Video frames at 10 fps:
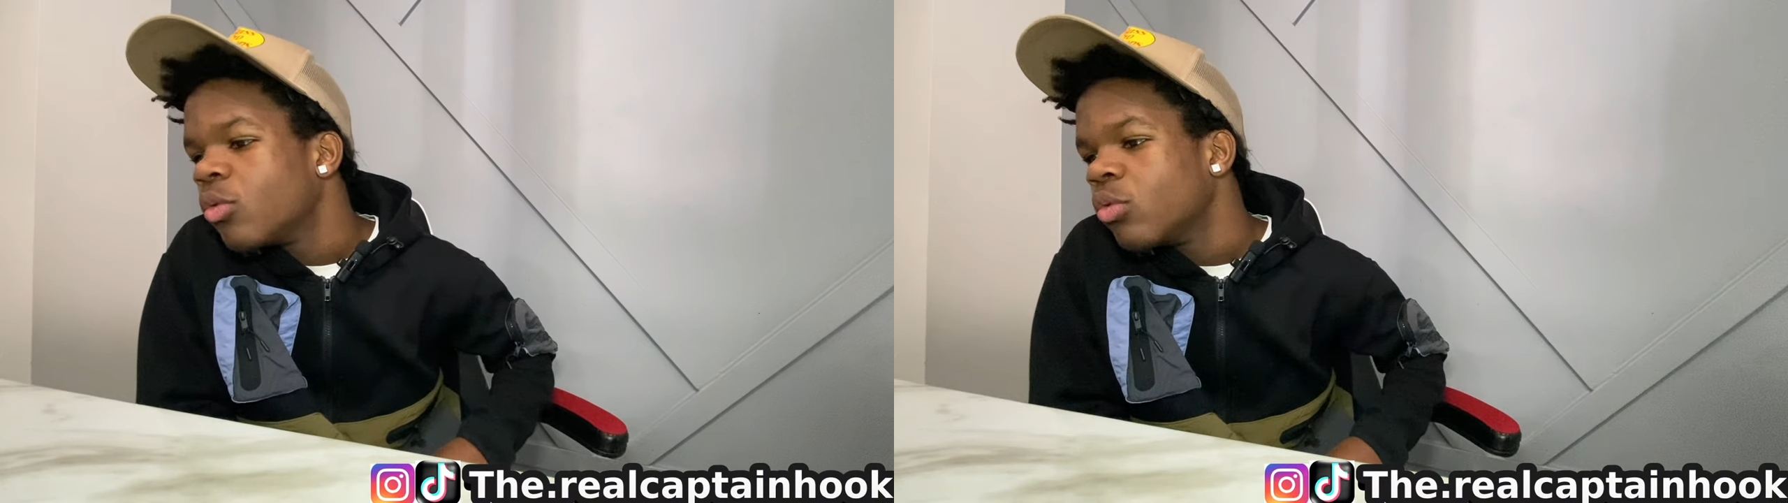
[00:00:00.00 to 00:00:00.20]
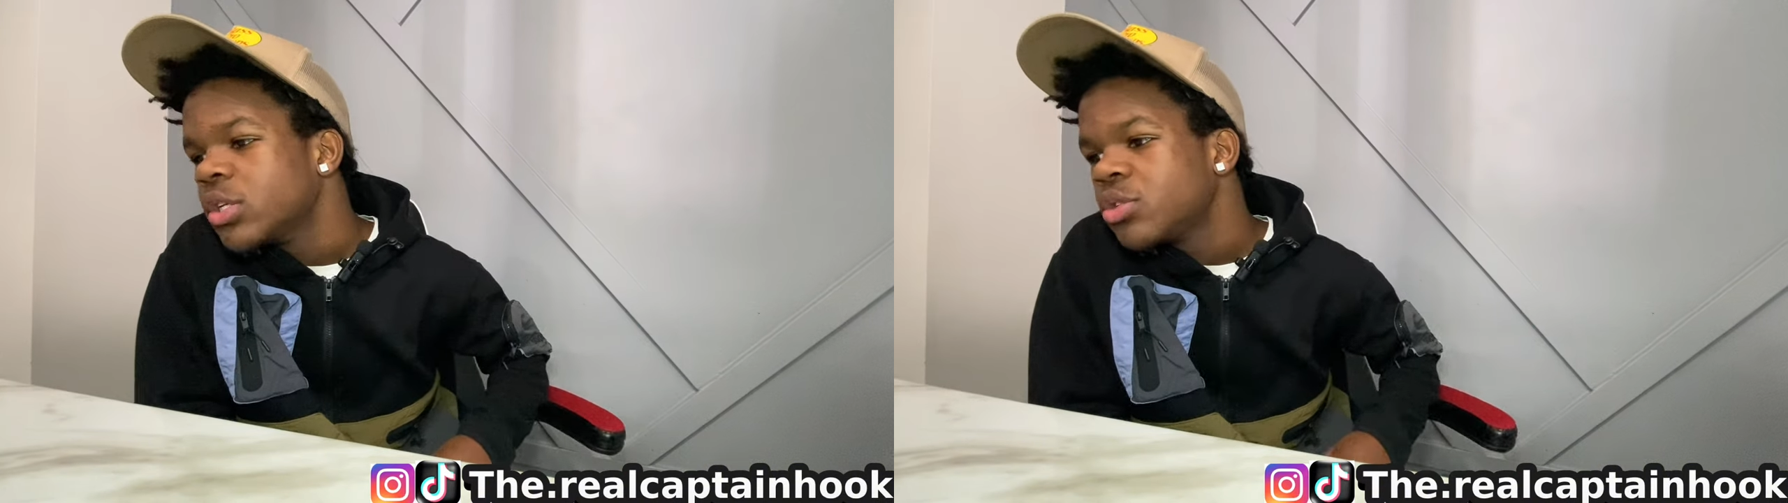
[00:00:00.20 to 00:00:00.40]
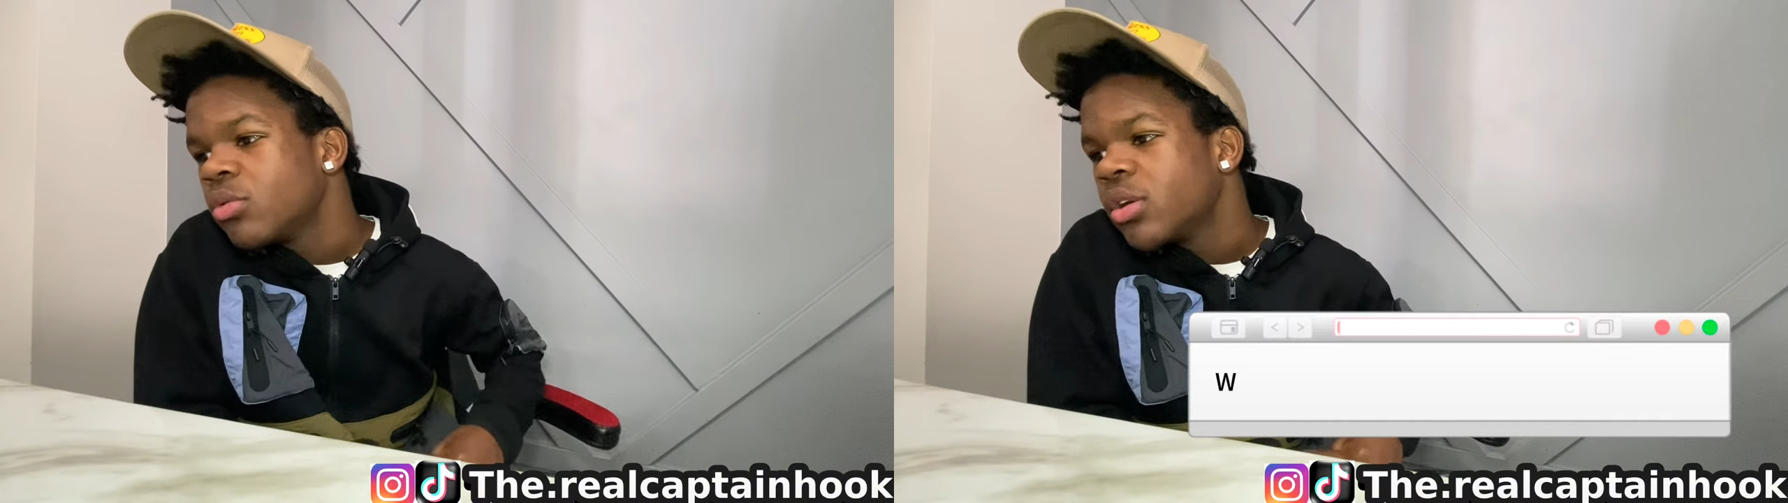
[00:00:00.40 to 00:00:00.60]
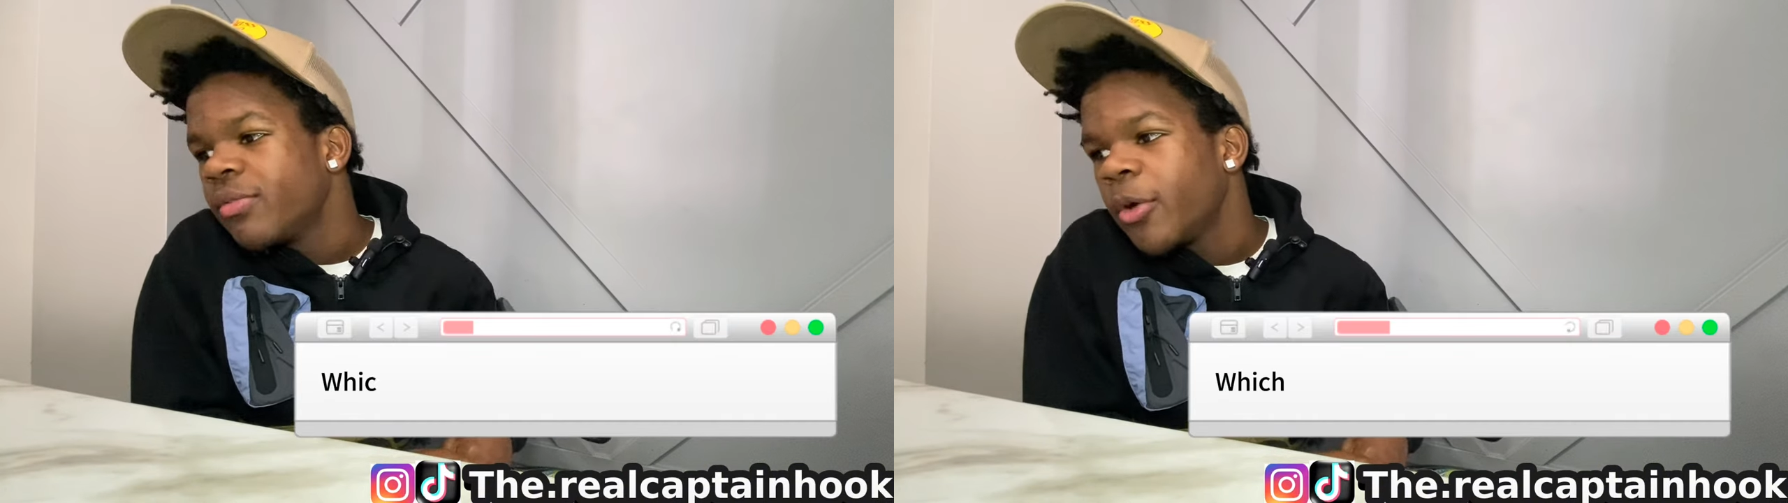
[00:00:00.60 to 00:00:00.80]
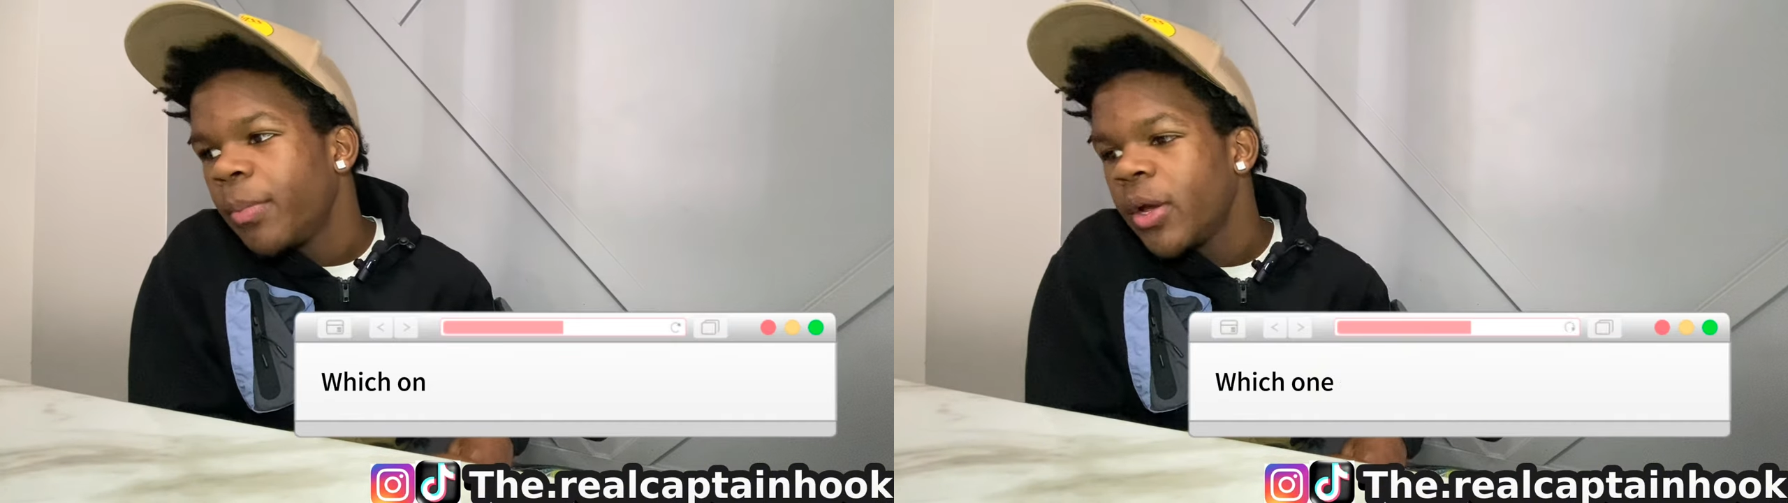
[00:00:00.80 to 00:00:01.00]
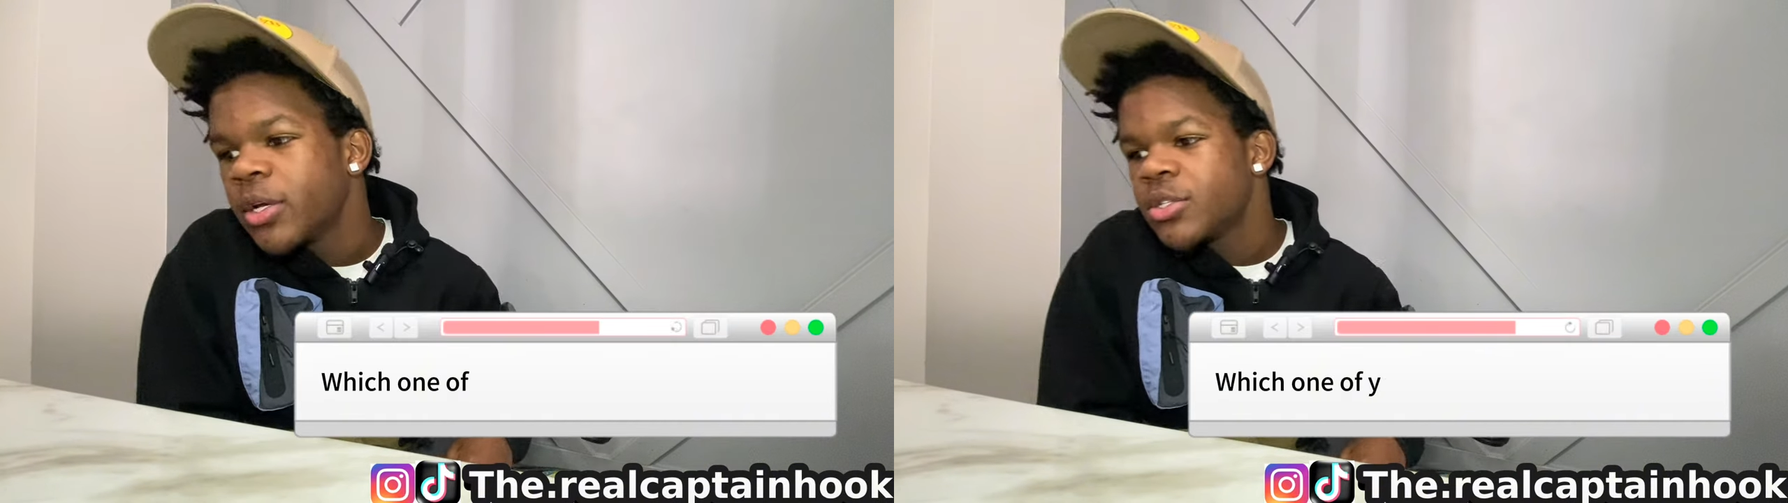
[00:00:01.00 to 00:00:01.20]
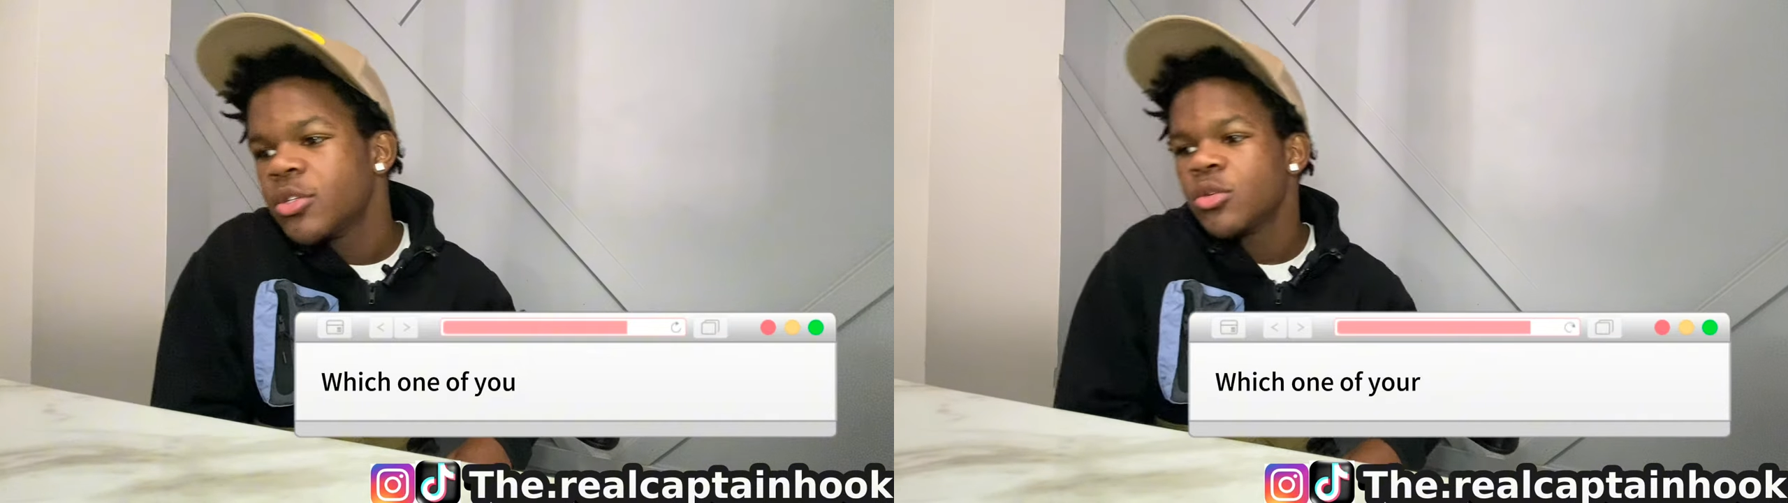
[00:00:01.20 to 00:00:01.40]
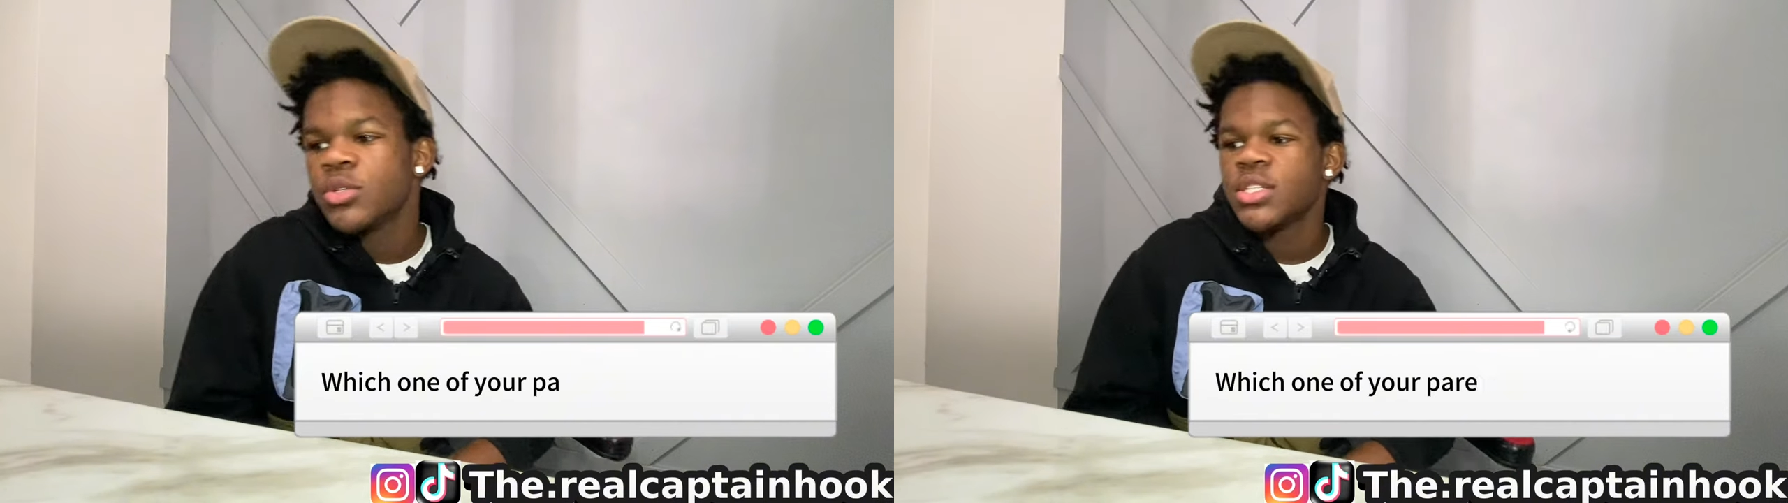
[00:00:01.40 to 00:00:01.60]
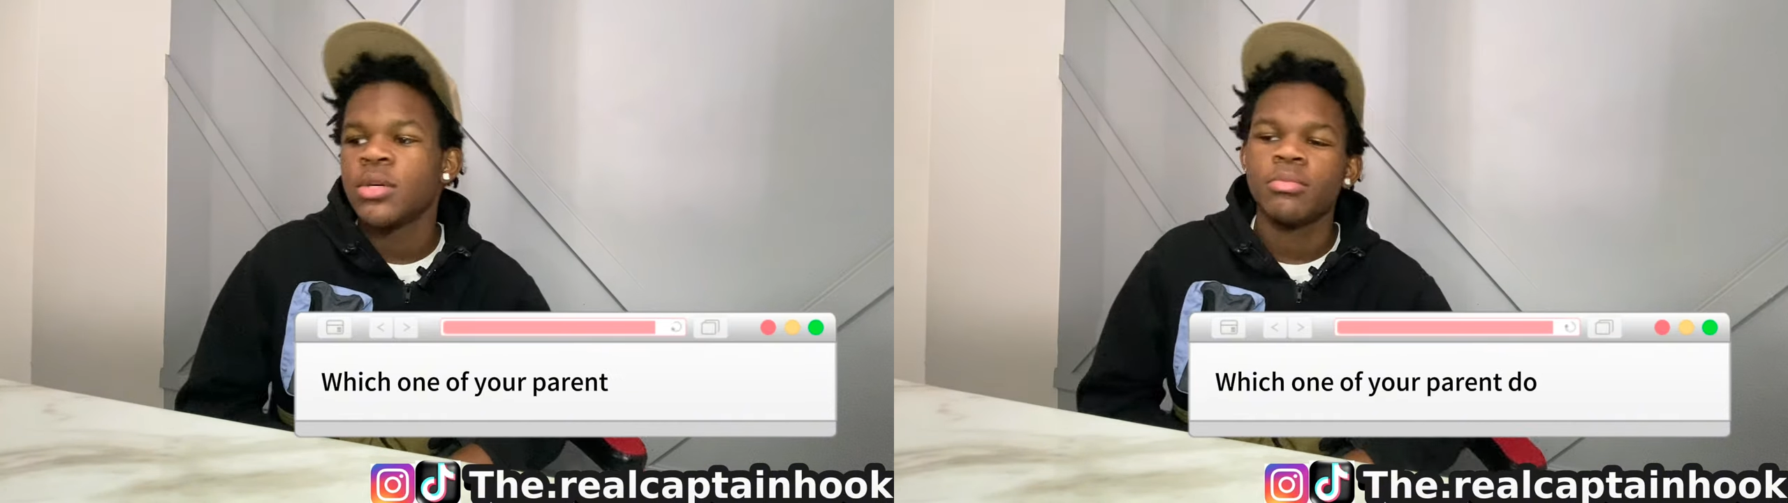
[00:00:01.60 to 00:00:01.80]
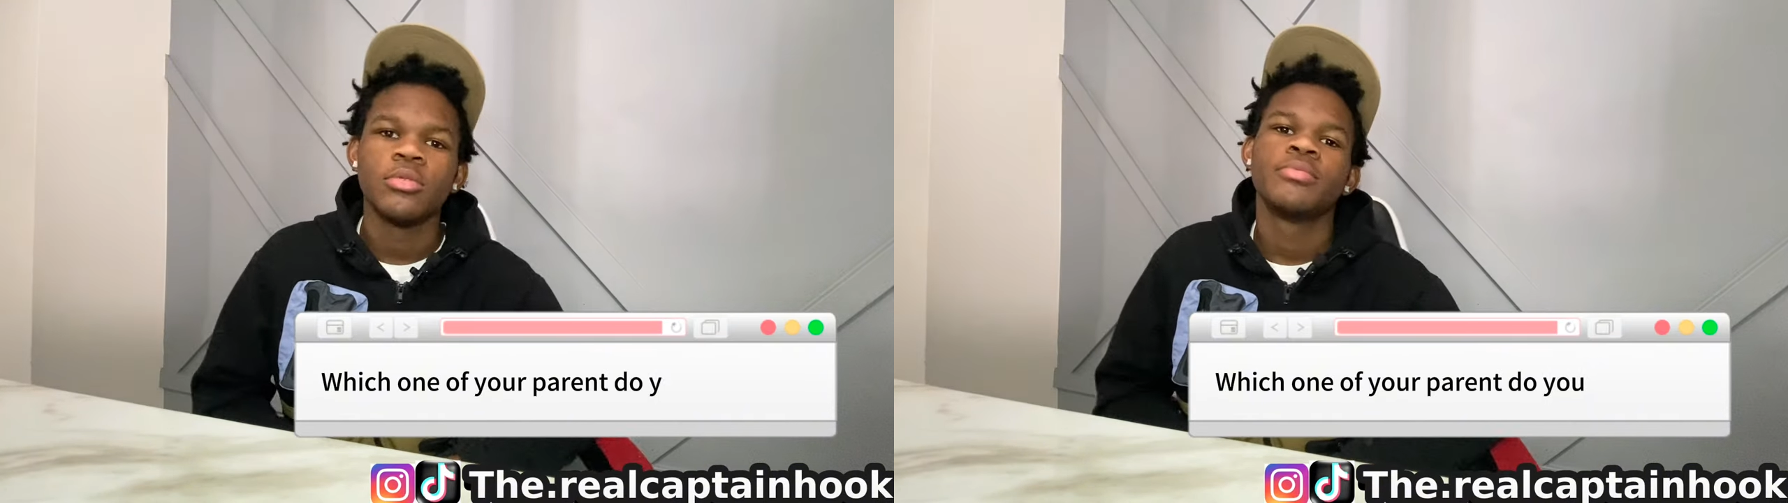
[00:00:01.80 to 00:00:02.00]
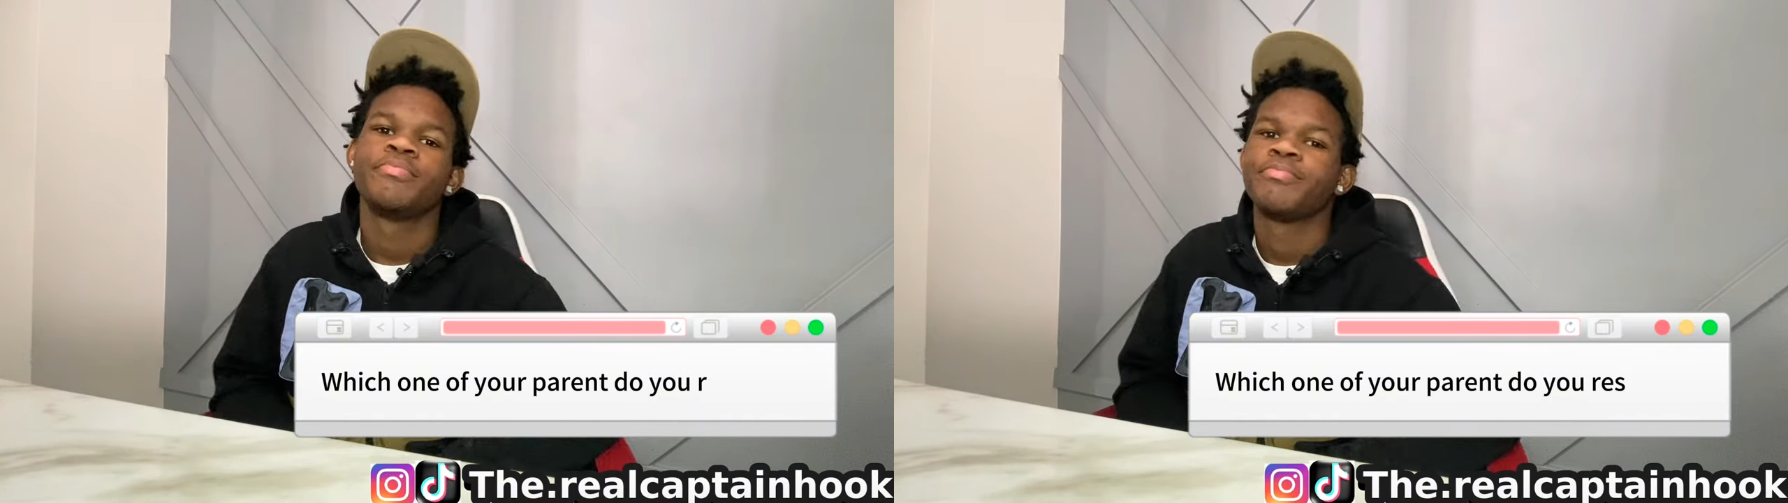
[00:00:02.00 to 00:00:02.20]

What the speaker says: Which one of your parents do you resemble?